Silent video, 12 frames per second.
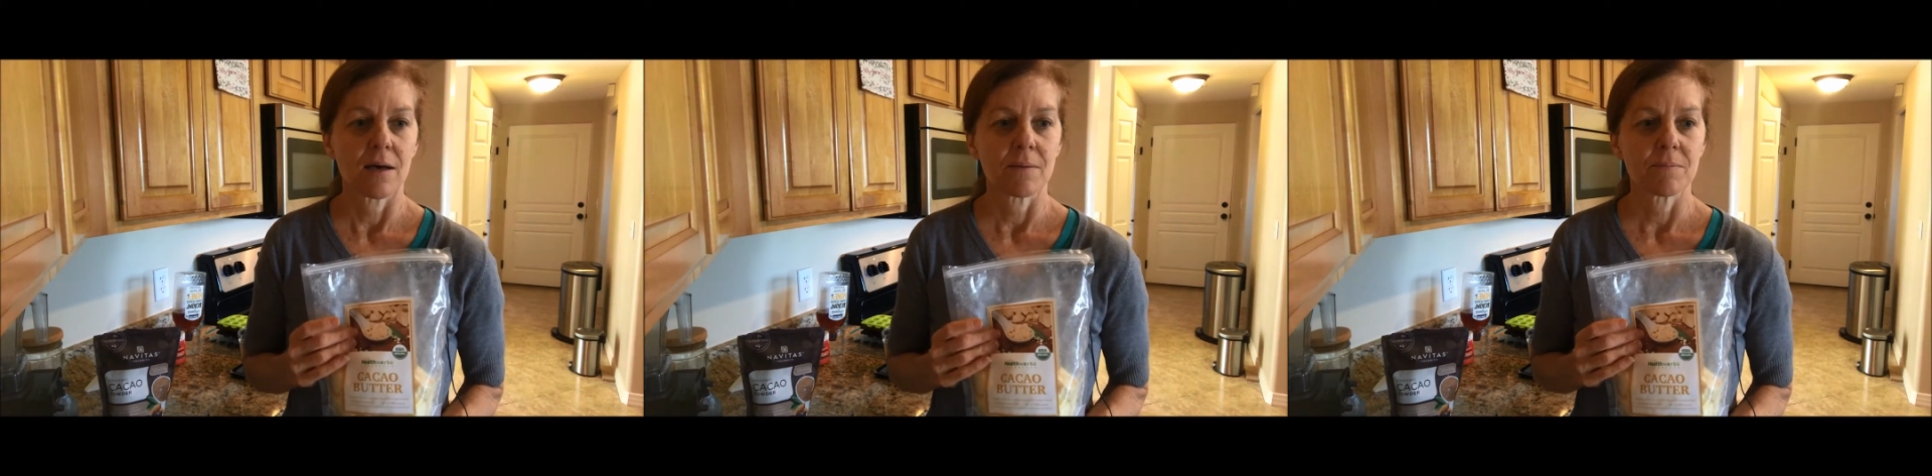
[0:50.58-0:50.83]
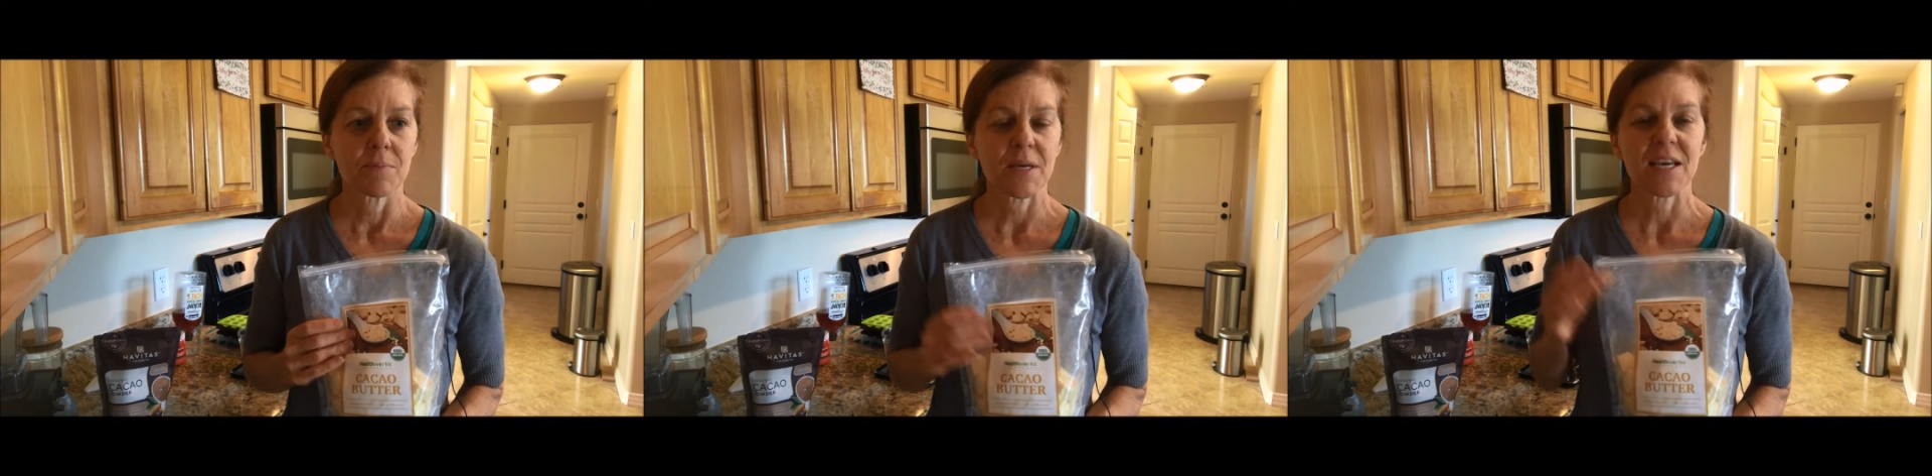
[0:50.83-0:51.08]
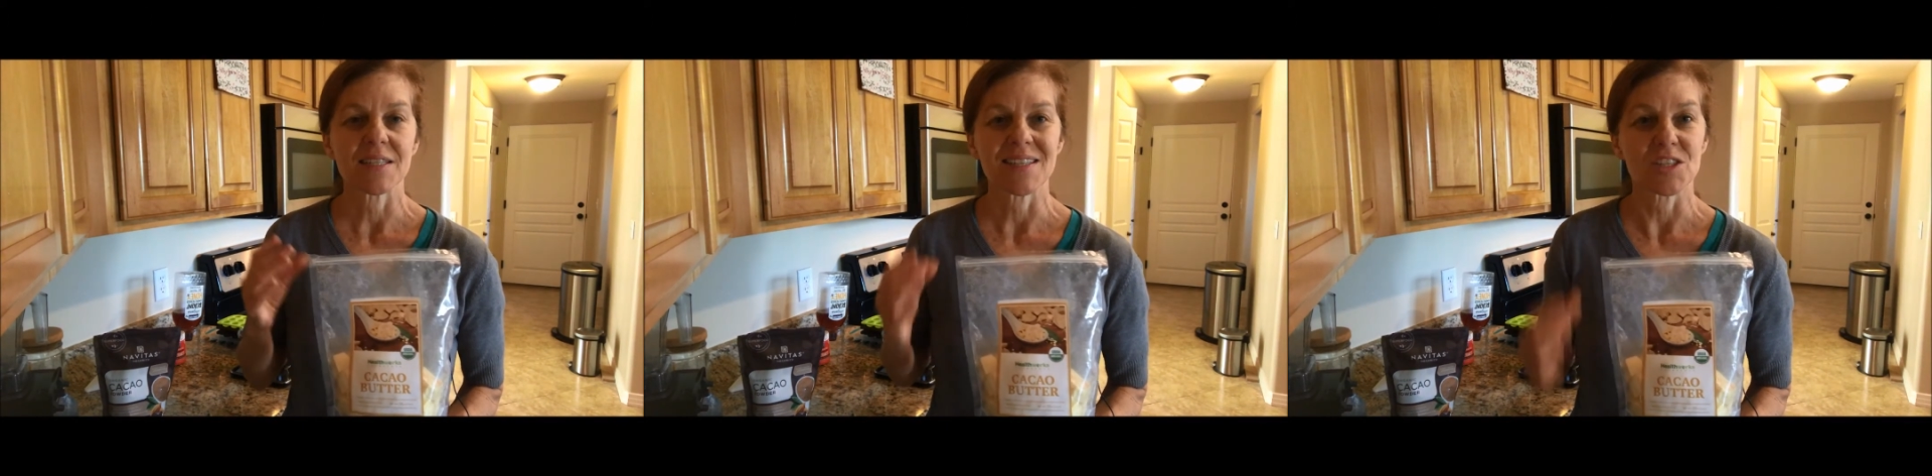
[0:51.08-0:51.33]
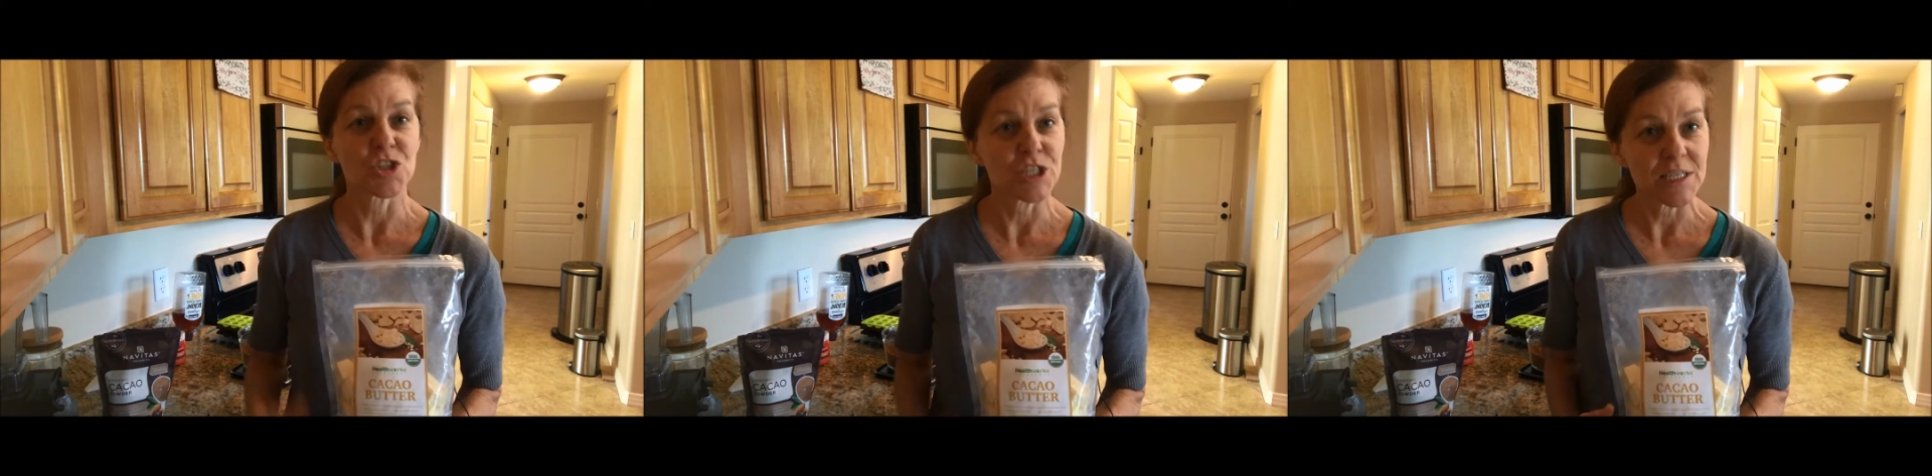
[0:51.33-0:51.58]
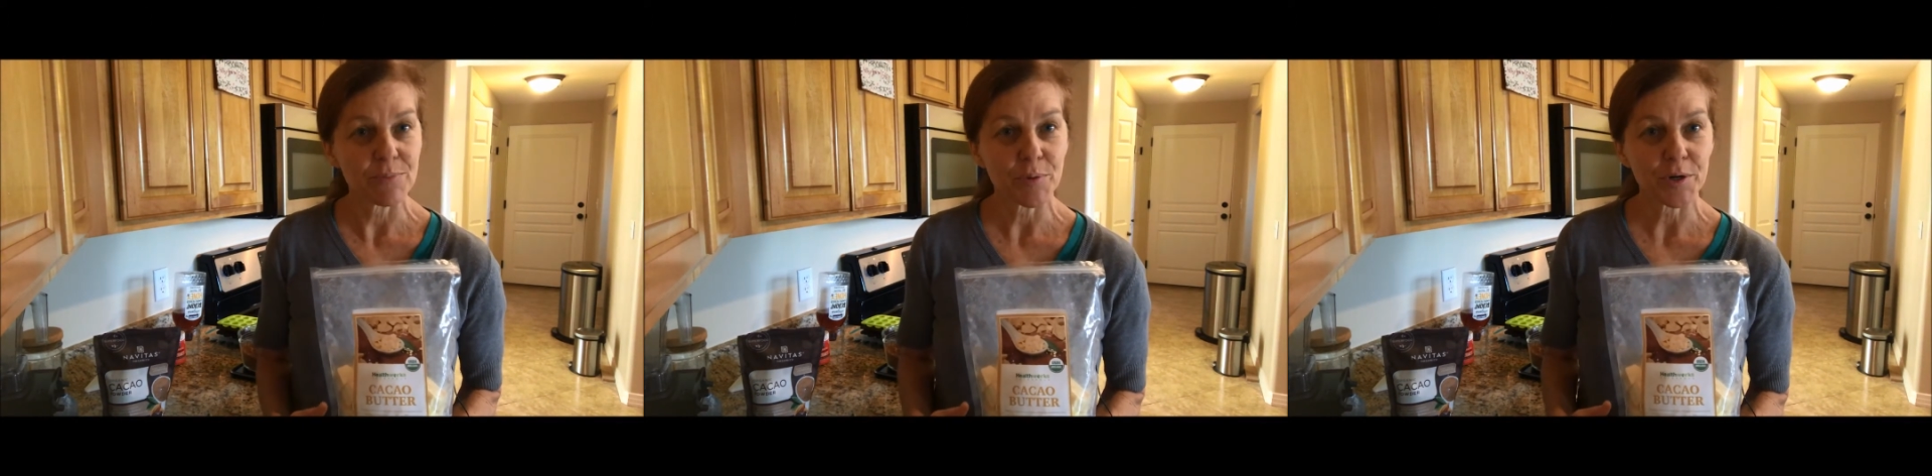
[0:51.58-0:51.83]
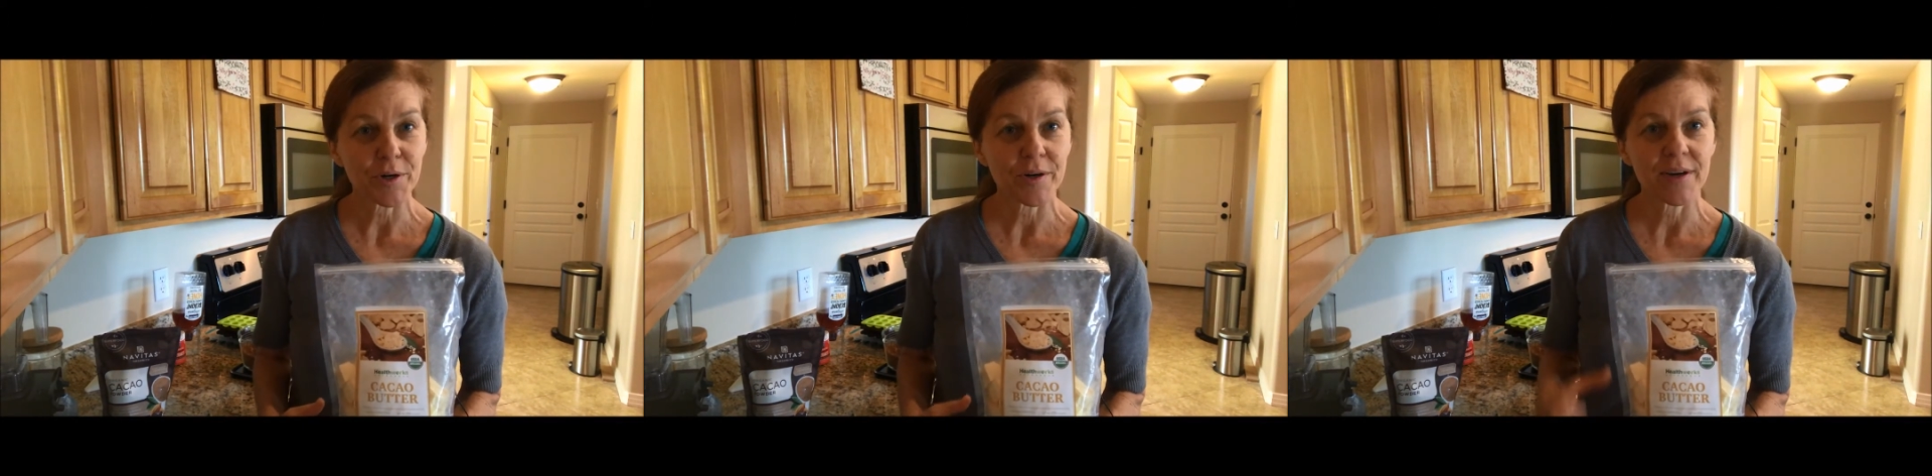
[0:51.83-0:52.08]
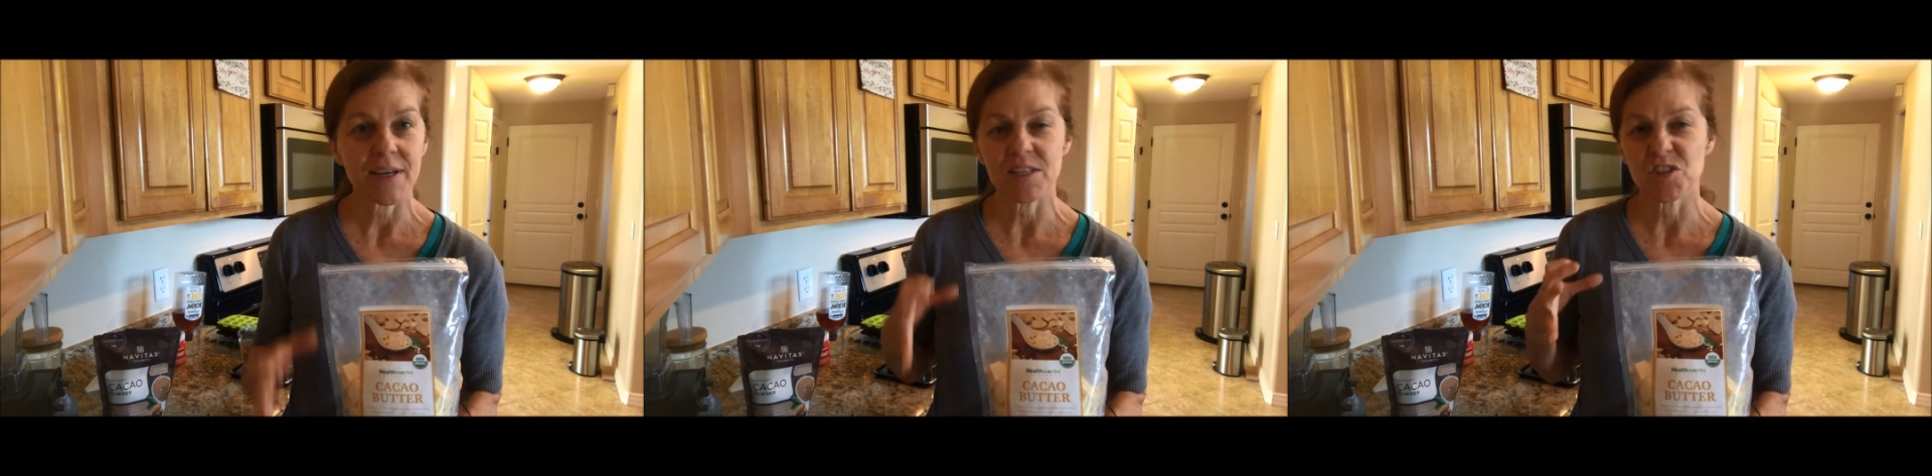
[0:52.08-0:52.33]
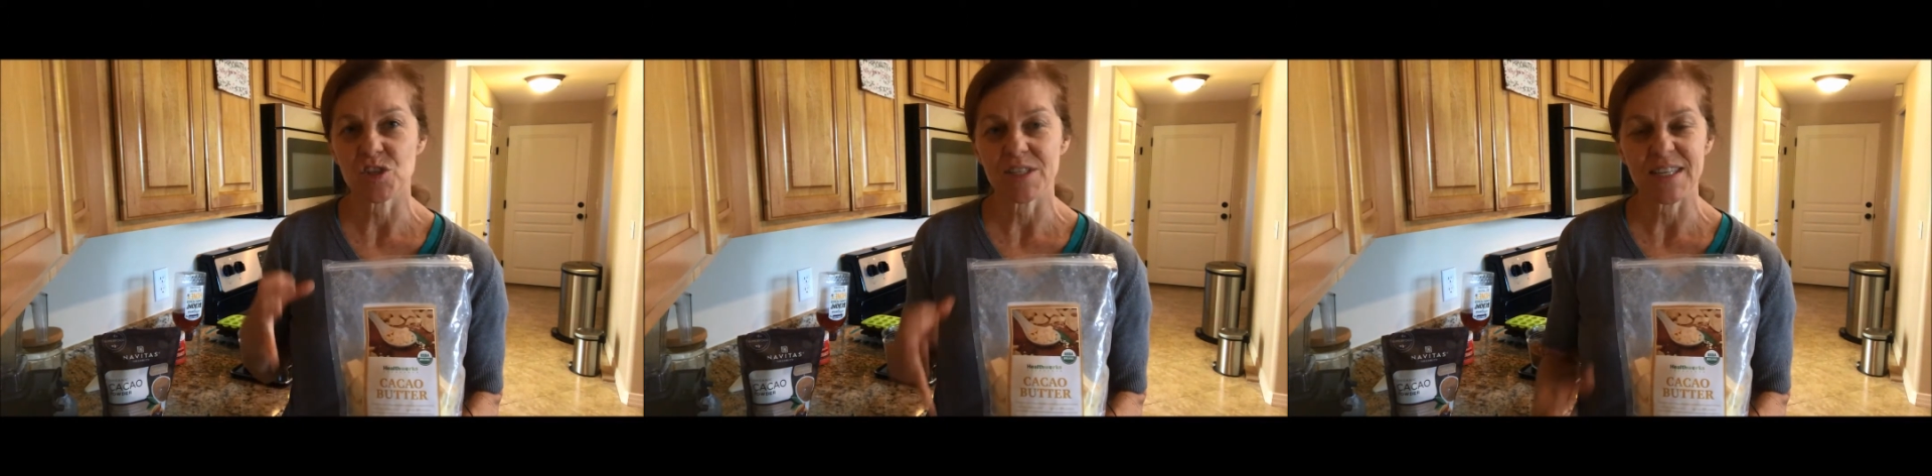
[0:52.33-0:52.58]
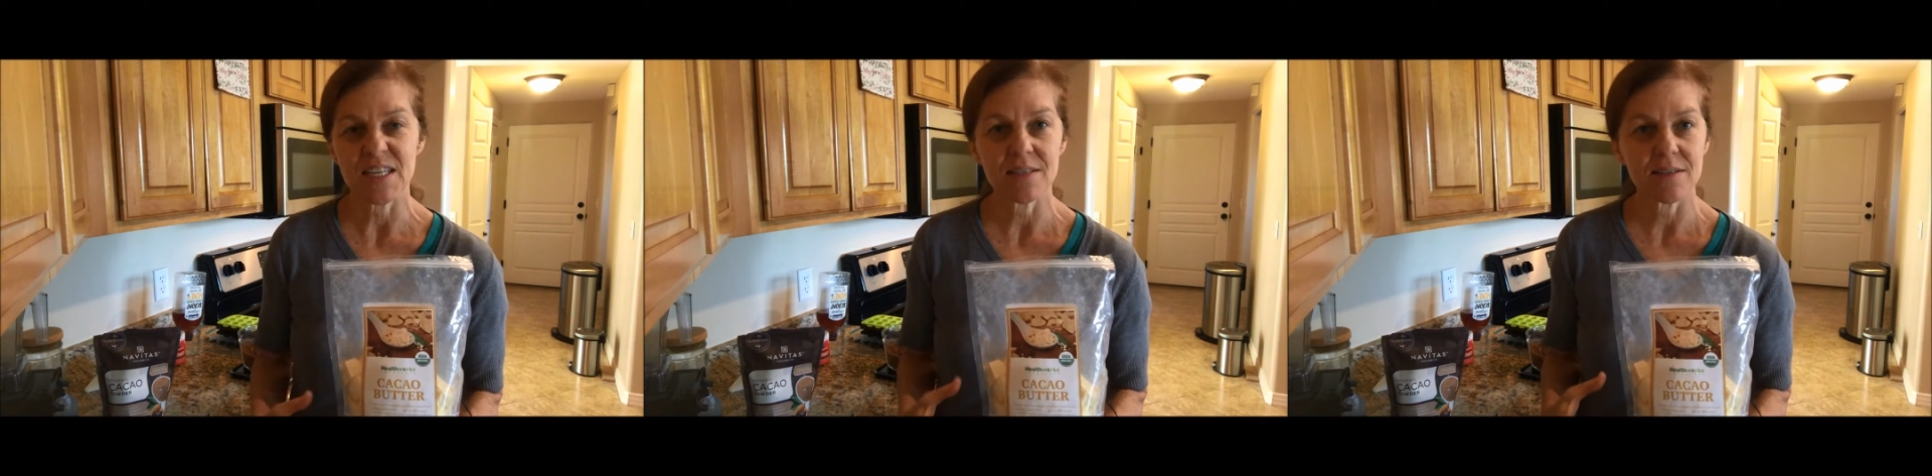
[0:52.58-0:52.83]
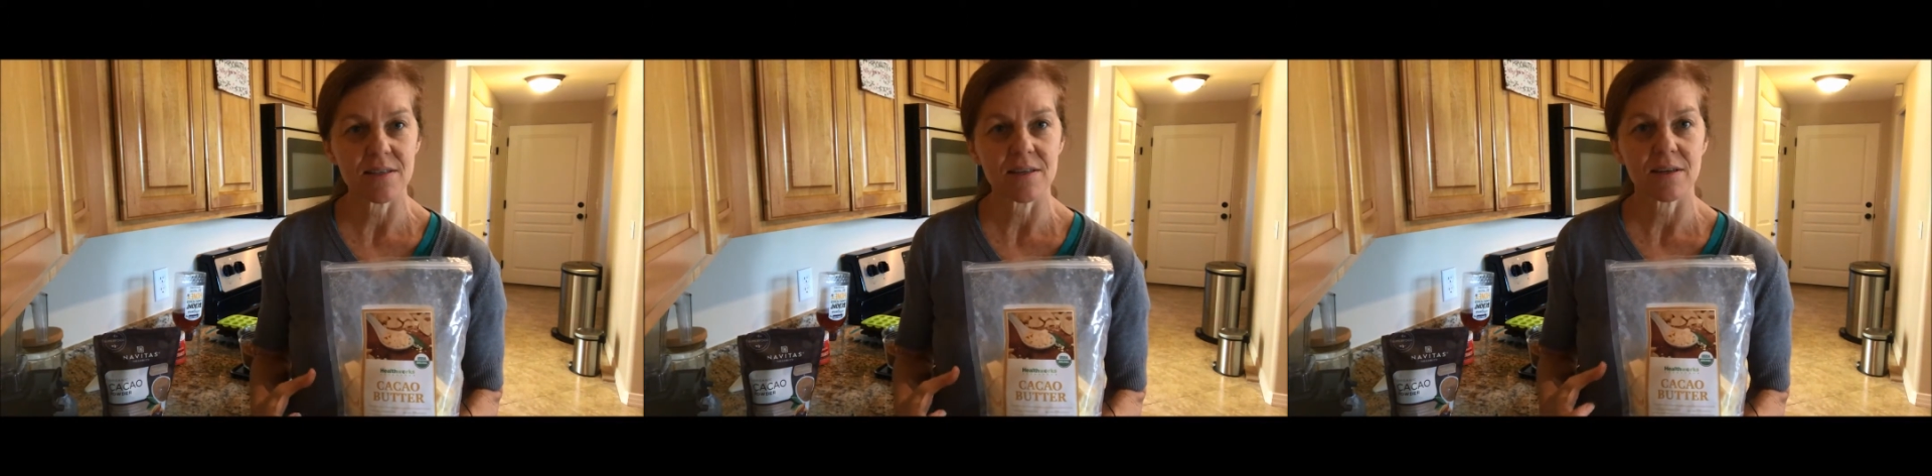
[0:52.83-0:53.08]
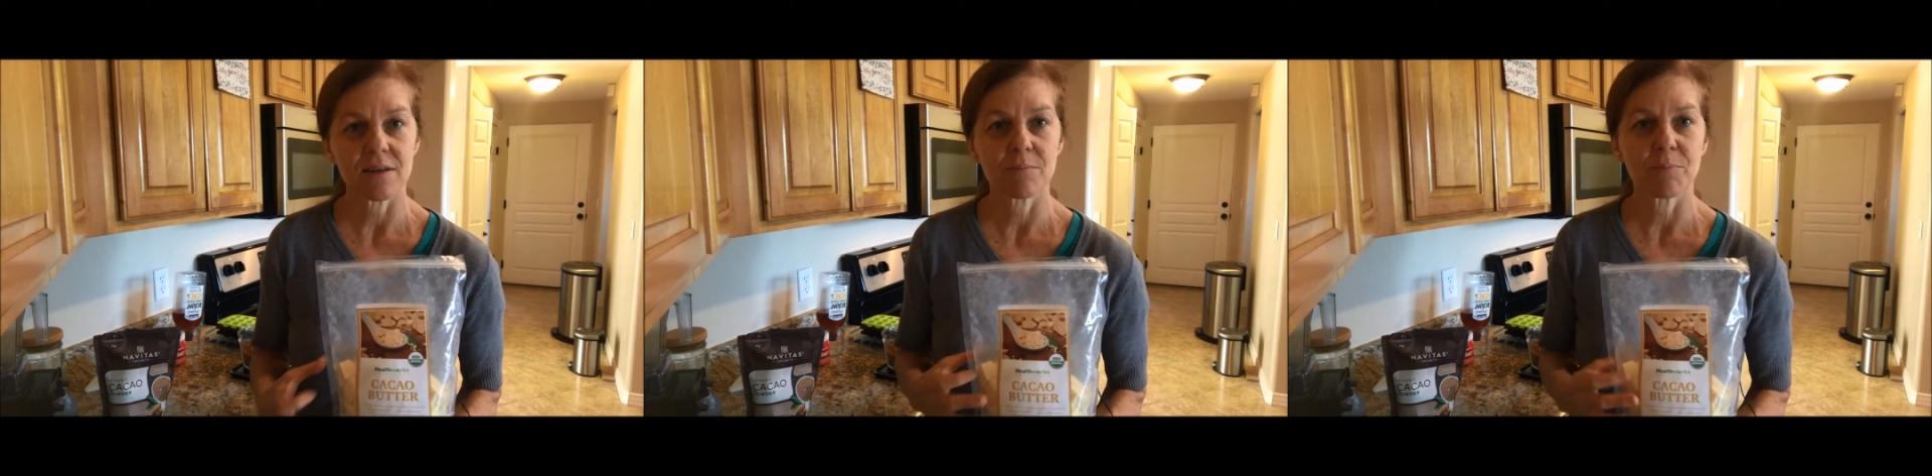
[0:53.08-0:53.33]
because it's cheaper, it's just easier,